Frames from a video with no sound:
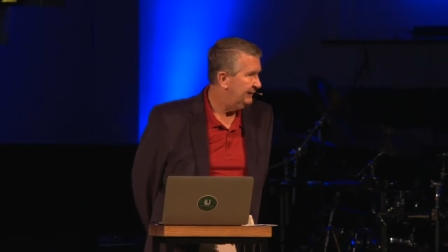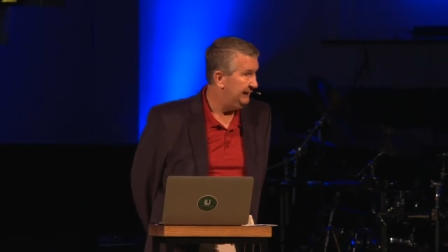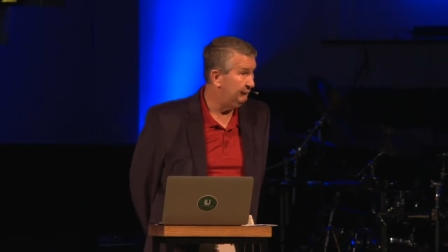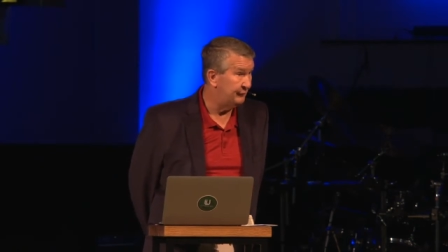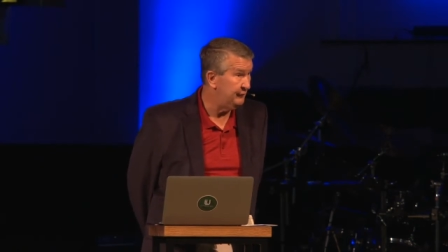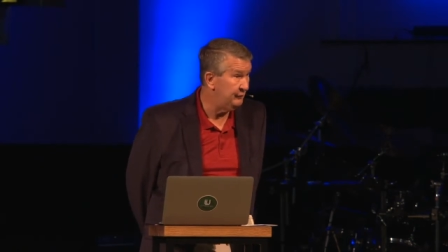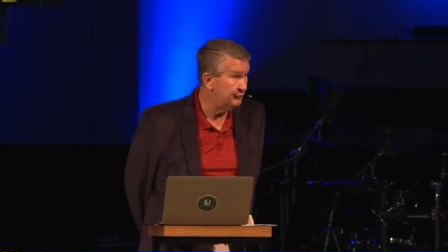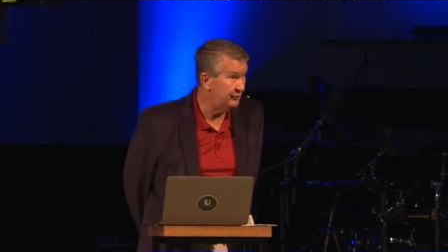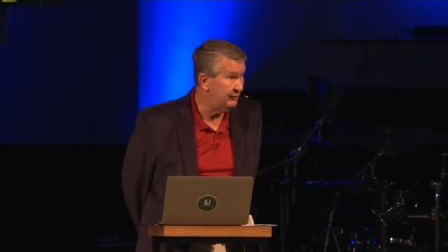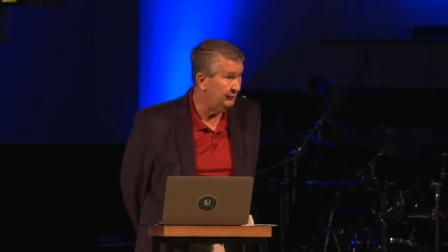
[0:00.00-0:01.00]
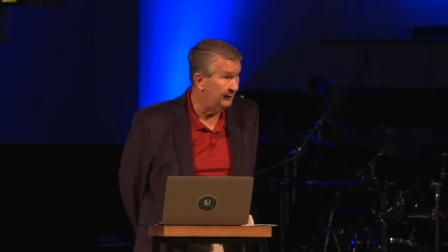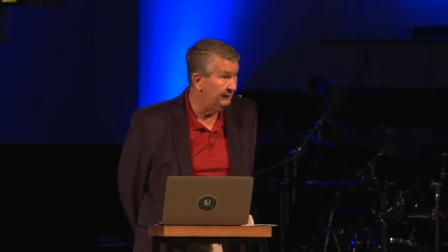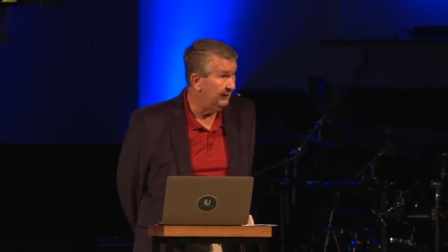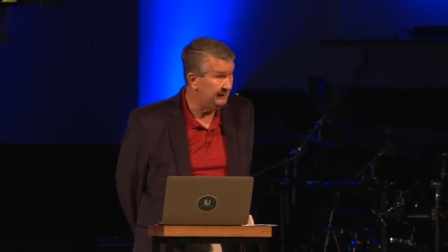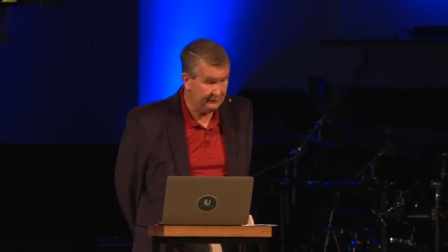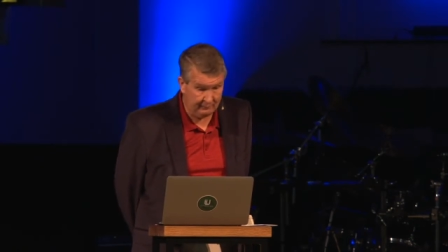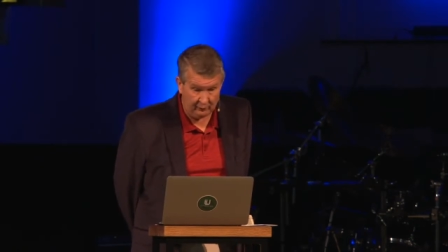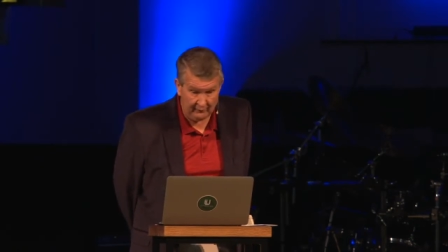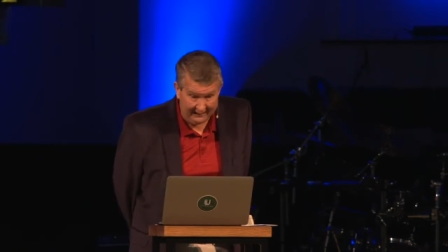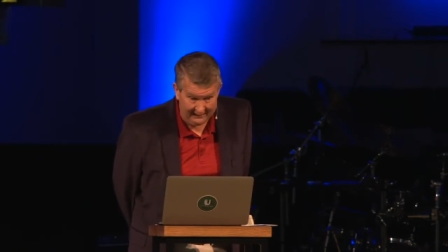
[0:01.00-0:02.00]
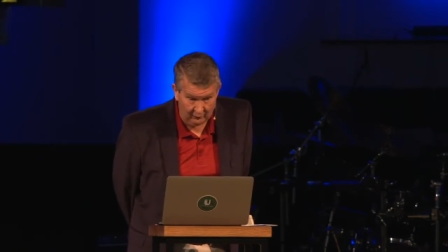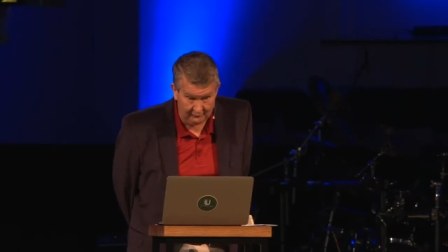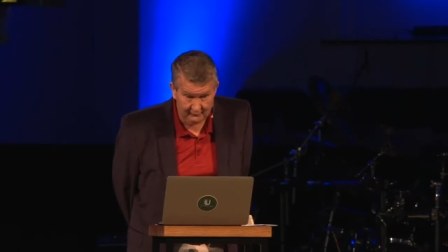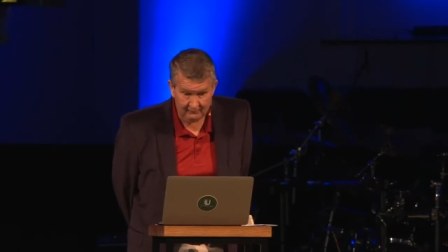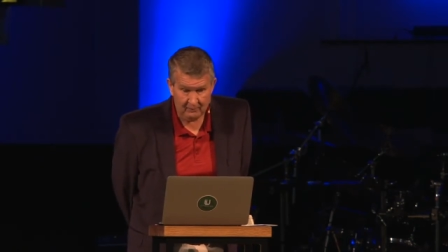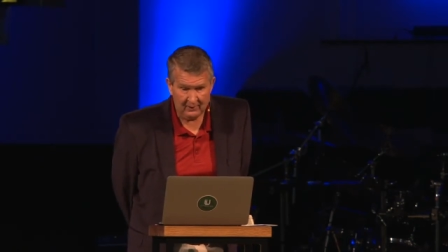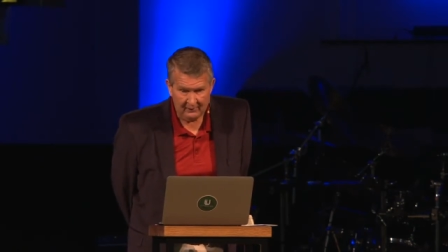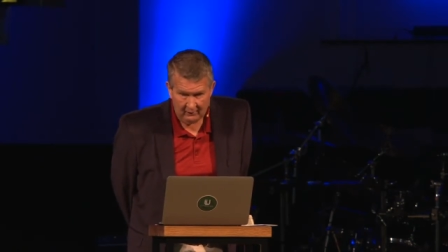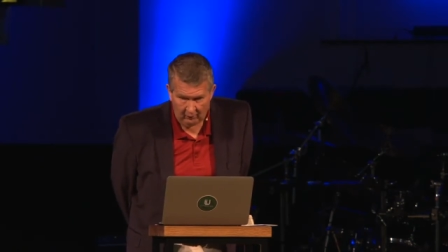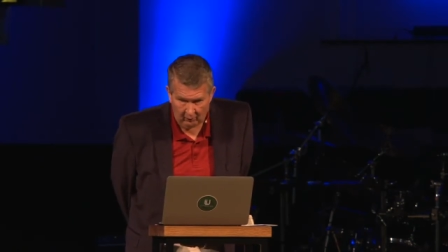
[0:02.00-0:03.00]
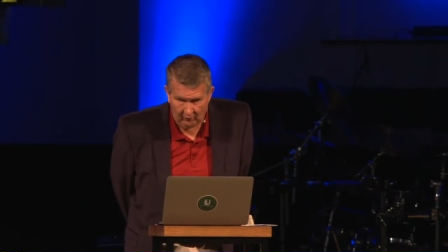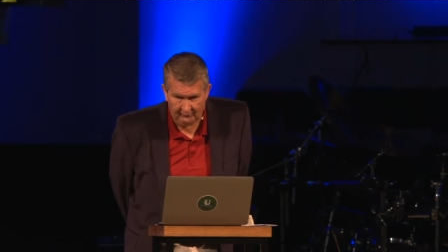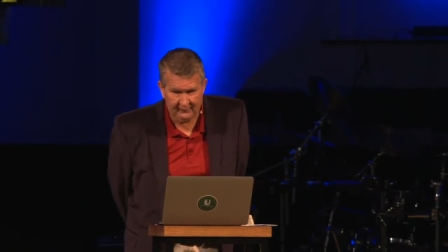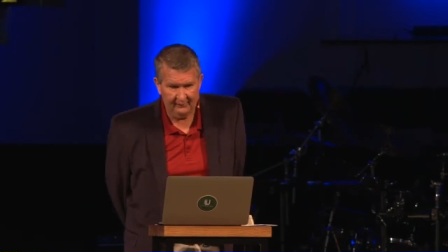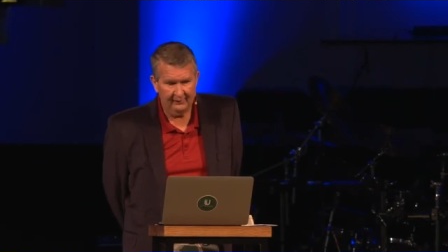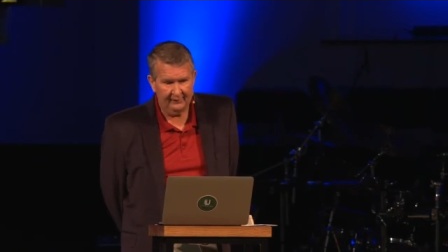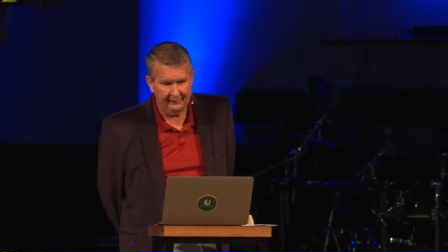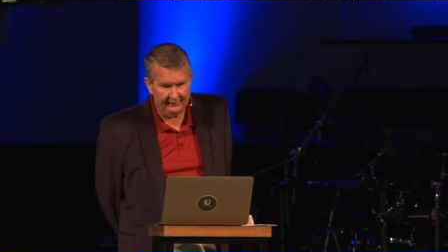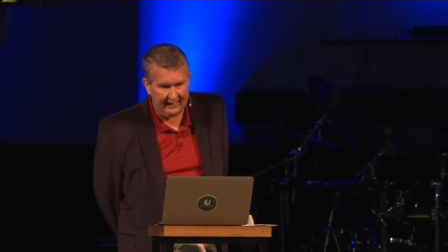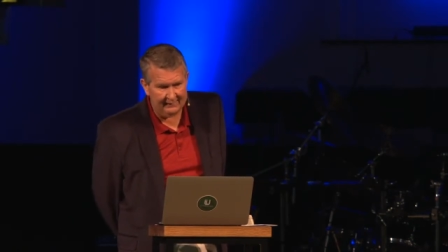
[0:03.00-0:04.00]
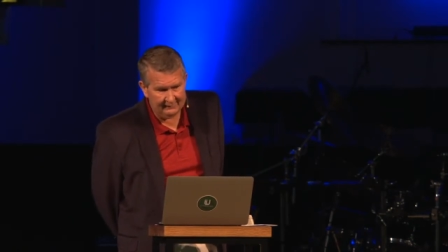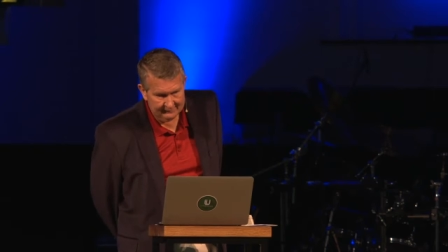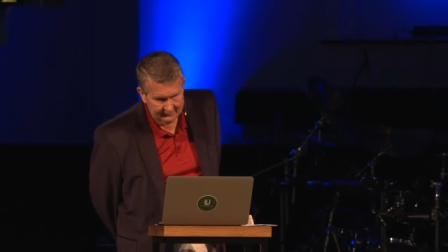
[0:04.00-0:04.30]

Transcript: He refused to do it. He spoke out on that